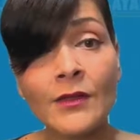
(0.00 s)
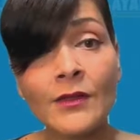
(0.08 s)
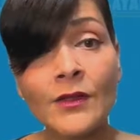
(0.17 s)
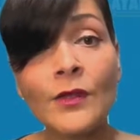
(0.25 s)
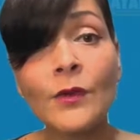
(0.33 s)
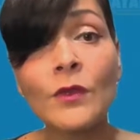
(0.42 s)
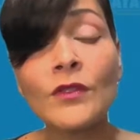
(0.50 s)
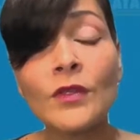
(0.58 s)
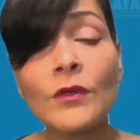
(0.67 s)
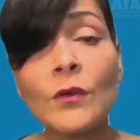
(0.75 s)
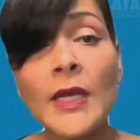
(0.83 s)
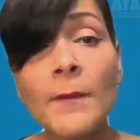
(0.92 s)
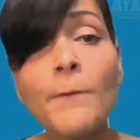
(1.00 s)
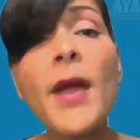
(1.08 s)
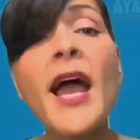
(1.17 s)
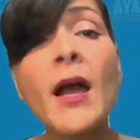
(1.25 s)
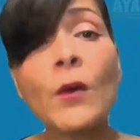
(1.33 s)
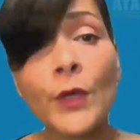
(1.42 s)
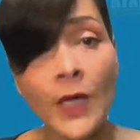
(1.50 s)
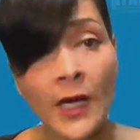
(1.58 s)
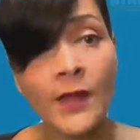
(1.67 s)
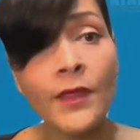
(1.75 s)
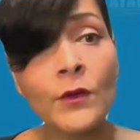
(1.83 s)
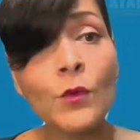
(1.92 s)
to empower
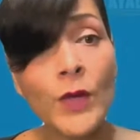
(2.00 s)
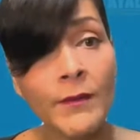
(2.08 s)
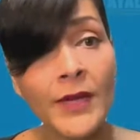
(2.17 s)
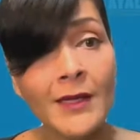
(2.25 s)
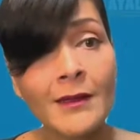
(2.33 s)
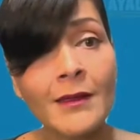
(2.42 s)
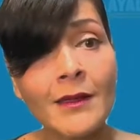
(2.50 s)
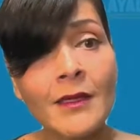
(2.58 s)
other women